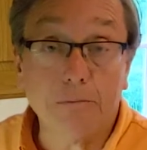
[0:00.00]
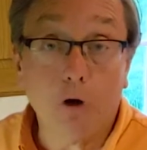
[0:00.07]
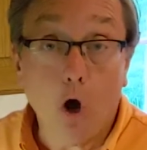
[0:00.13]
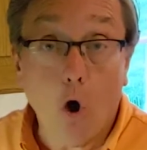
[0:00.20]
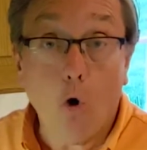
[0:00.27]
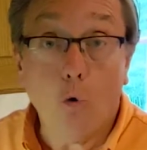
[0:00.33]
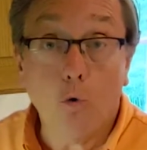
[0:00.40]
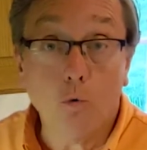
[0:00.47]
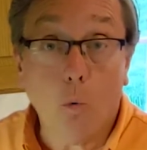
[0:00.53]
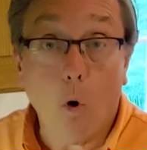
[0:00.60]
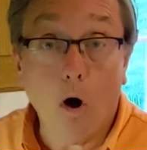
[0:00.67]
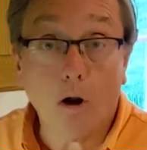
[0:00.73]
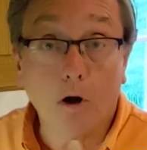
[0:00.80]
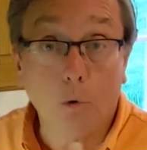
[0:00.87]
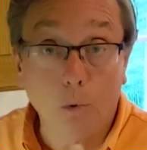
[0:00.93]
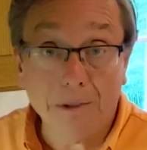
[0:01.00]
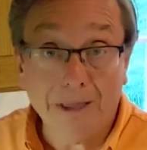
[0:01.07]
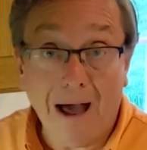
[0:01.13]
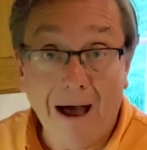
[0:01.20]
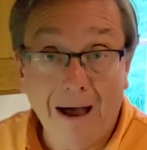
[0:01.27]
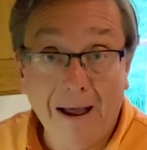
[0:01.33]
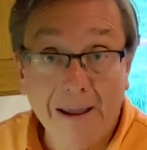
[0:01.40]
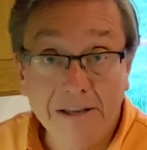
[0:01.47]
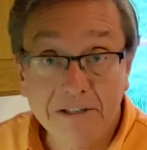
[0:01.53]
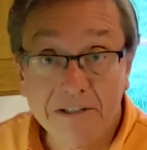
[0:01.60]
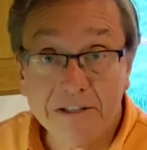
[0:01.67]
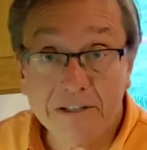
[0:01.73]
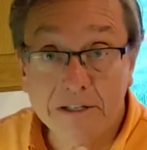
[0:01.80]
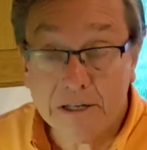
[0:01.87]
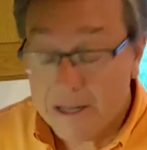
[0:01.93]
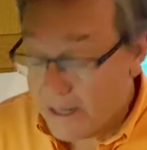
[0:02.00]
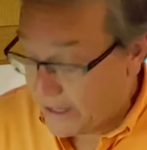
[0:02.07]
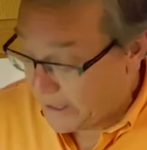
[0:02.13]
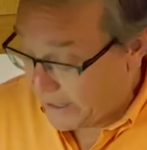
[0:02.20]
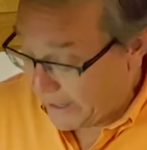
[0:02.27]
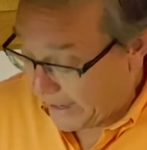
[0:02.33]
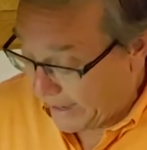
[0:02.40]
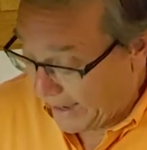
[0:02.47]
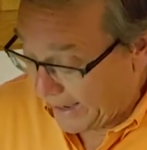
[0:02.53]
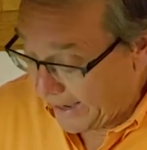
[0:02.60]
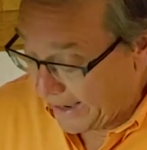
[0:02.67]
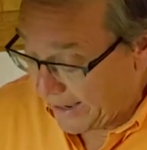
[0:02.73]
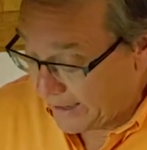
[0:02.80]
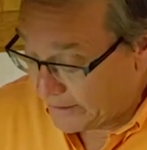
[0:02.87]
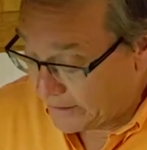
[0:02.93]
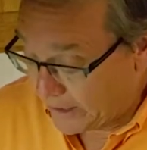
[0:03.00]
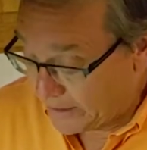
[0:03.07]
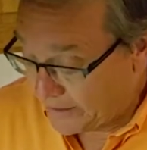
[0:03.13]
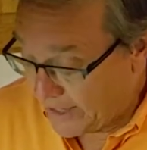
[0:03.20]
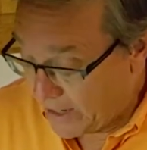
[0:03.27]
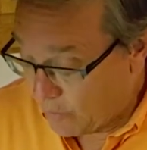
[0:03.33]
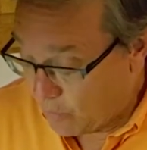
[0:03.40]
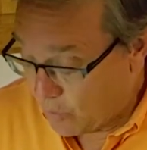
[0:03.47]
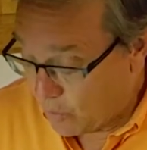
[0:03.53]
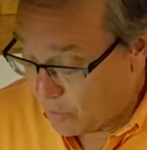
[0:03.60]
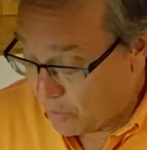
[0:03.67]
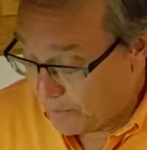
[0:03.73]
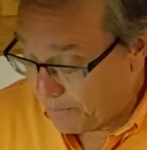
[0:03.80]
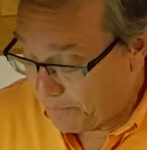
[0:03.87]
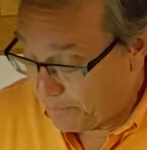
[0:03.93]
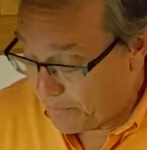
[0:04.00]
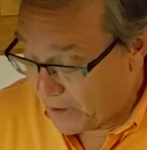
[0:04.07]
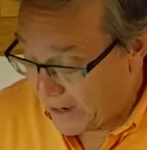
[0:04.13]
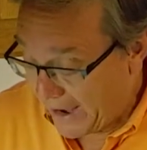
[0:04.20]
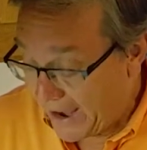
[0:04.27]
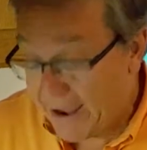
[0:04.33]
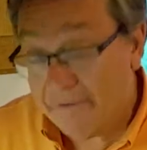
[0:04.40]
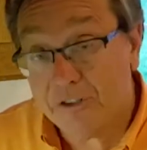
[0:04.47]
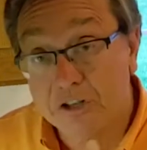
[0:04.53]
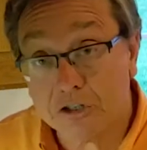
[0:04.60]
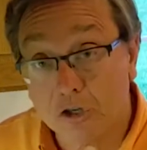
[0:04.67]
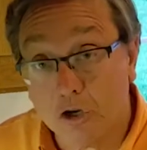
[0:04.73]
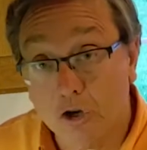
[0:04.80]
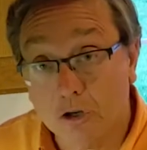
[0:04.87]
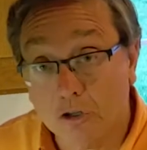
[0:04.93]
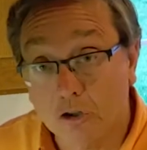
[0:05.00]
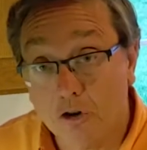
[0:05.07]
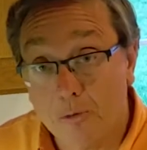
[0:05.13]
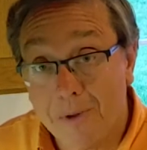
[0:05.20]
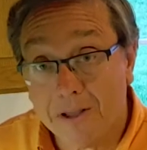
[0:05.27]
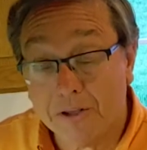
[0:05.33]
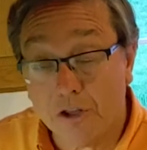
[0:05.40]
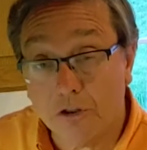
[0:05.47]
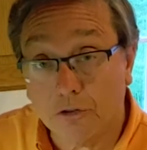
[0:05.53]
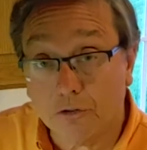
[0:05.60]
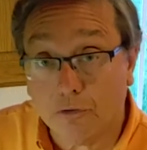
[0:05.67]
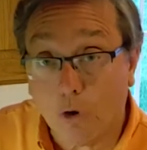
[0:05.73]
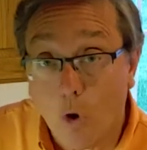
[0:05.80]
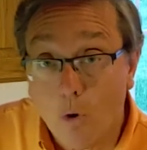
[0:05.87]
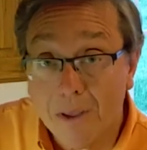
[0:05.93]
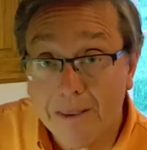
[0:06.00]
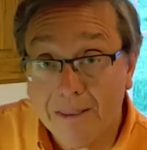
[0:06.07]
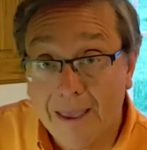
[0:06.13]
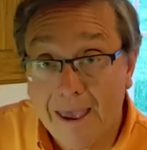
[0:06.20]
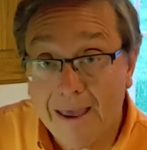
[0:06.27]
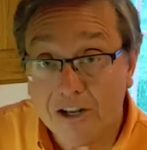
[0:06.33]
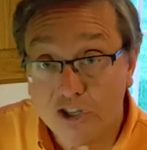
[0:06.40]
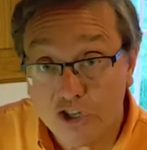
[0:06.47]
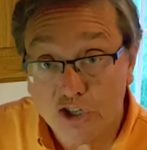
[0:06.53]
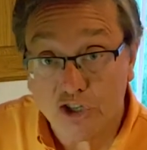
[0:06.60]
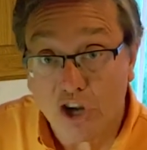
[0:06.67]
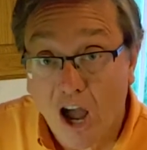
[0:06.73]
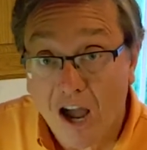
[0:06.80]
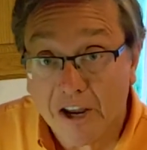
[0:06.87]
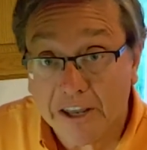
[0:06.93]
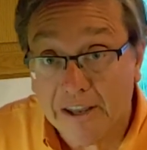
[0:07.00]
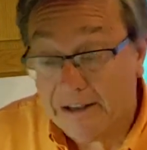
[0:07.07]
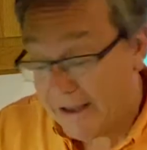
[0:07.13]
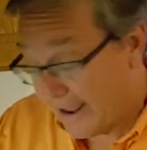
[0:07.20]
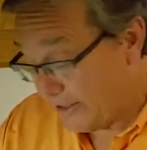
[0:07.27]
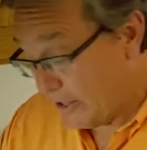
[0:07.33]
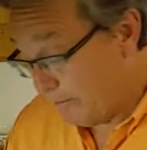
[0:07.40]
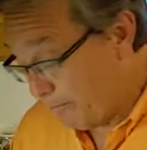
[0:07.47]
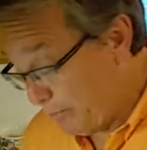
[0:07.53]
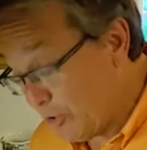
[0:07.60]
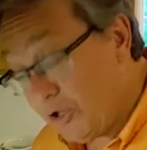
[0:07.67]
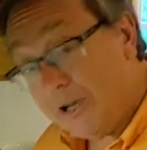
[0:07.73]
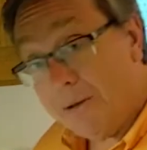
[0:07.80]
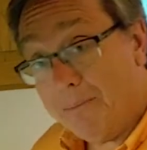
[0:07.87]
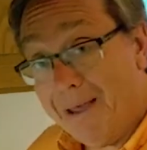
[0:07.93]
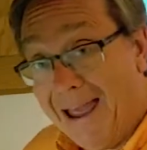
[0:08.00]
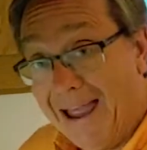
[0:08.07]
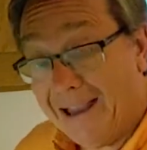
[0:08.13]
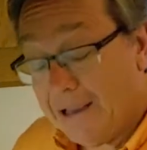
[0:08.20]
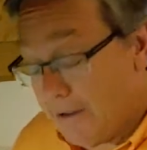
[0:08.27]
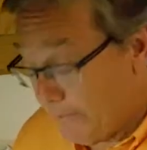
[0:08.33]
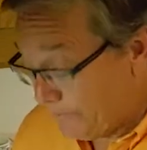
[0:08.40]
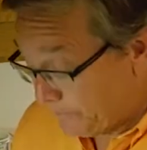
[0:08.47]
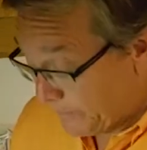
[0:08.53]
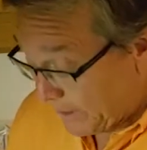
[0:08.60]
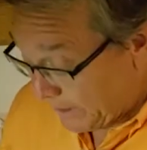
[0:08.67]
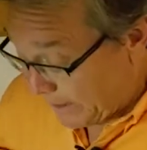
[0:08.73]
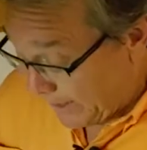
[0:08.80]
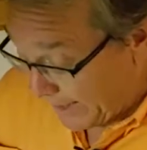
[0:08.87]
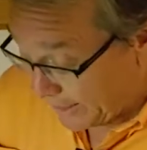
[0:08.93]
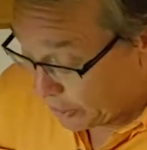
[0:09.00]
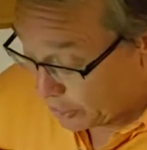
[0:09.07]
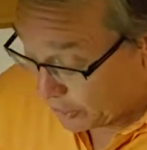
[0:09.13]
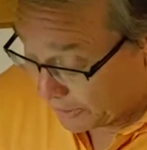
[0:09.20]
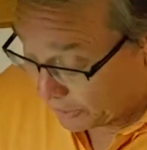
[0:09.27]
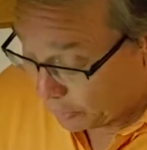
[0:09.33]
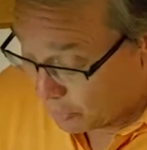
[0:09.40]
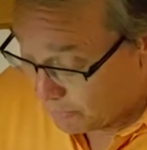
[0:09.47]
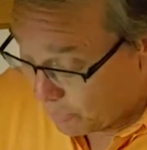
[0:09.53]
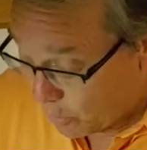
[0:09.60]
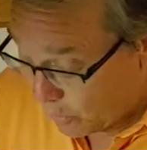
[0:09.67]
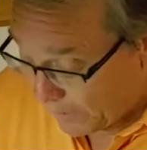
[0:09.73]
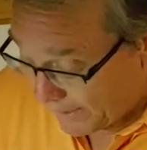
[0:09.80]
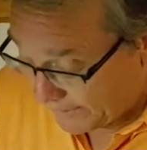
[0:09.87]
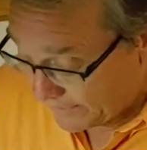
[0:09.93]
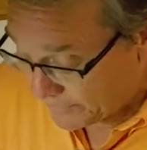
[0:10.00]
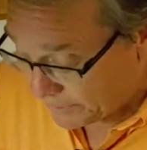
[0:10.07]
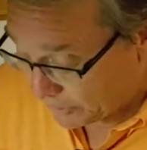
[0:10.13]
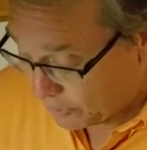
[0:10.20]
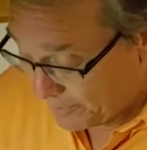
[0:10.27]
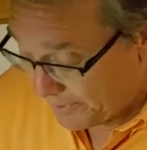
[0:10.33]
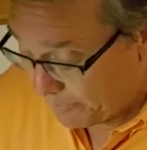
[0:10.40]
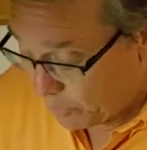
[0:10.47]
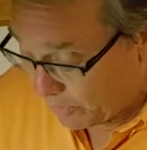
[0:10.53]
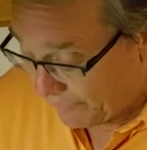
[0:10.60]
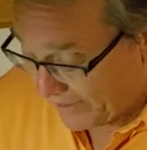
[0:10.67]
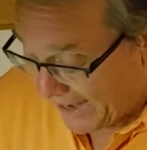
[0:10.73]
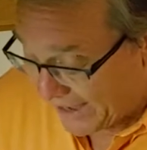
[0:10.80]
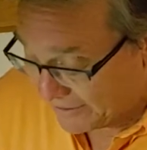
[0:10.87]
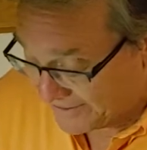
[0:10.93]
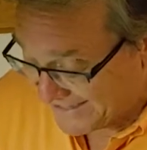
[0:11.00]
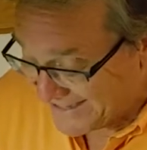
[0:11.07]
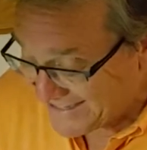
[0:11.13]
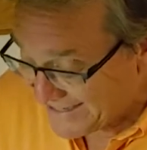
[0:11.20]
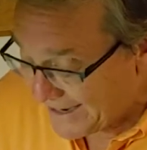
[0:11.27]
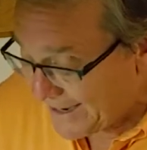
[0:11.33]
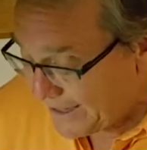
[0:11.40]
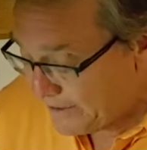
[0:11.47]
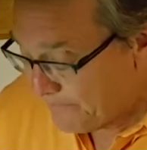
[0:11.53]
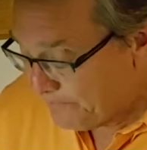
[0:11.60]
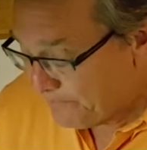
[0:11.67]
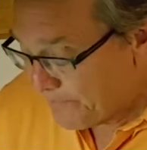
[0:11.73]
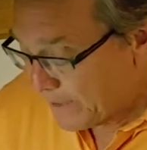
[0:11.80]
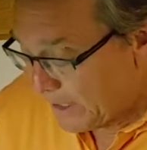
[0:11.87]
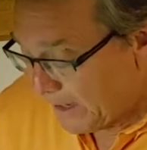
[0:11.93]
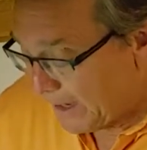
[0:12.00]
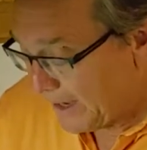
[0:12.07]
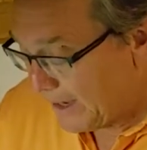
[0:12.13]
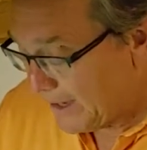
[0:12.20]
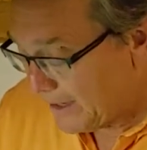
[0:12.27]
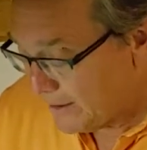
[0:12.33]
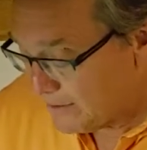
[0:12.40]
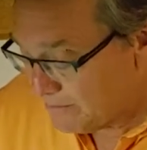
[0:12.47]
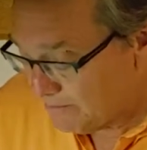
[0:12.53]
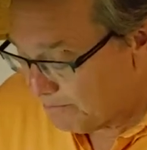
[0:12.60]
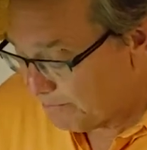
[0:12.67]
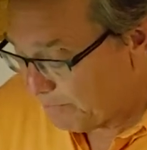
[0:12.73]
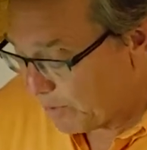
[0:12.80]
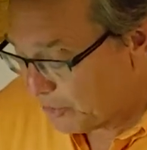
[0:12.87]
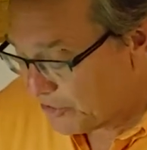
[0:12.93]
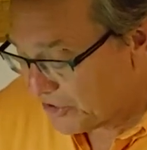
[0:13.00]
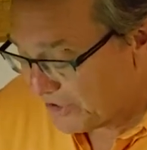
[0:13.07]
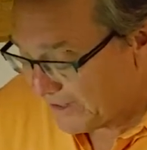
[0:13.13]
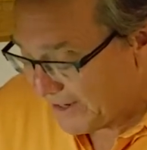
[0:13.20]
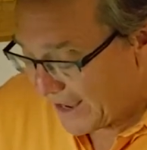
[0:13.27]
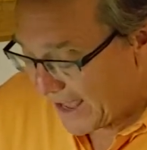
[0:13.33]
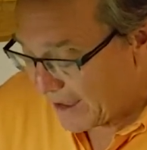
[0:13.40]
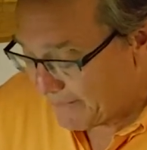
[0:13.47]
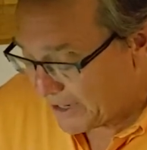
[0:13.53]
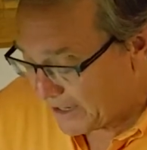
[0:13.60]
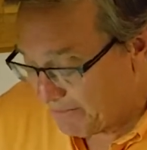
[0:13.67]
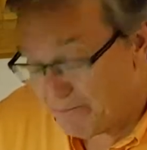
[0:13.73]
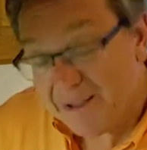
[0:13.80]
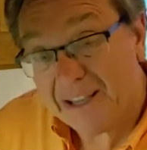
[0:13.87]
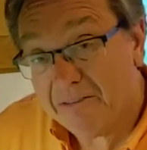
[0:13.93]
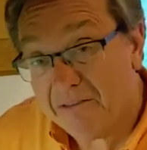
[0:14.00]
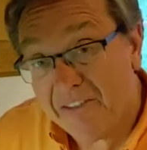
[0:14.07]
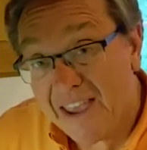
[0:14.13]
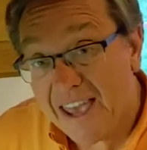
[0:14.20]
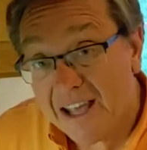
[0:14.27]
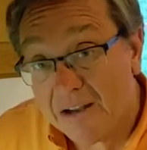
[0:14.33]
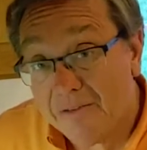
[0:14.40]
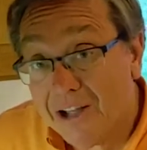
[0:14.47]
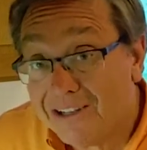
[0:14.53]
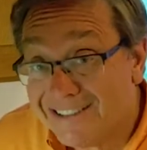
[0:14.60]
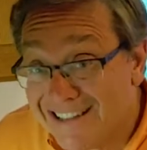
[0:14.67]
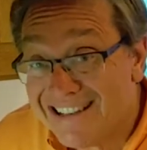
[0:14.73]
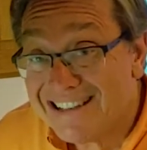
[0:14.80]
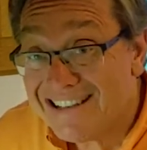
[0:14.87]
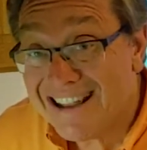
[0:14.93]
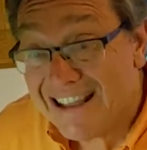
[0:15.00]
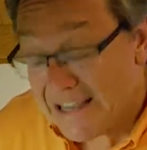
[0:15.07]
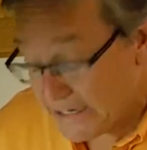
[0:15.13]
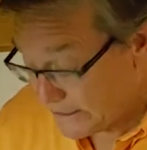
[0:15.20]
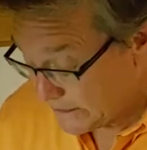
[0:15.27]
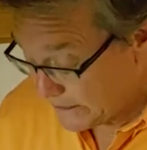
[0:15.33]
cold water with ice and they will have this cook a little bit, then throw it in that, shock it, and then put it back and cook it a little more. It gives it a little bit more of an al dente. Personally, I'm not a big fan of al dente